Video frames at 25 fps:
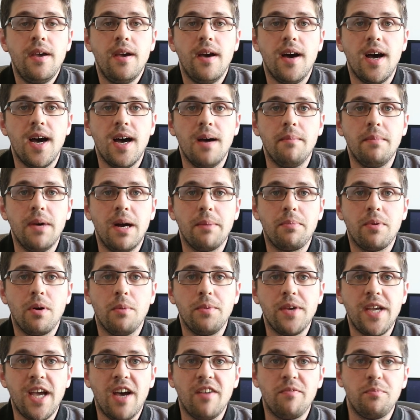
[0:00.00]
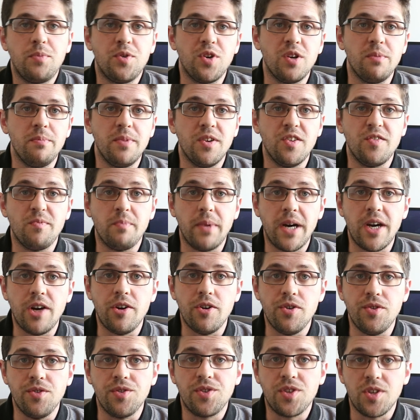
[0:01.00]
Um, I probably have put a bit of my
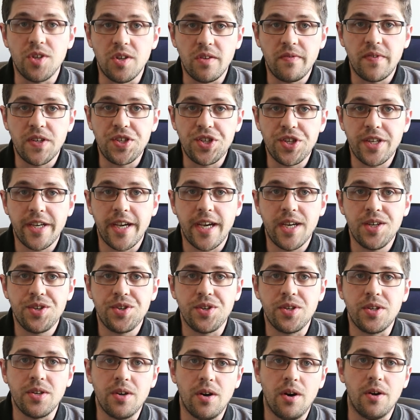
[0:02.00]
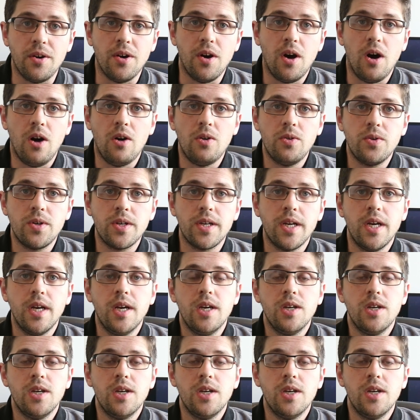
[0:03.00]
own self-education on hold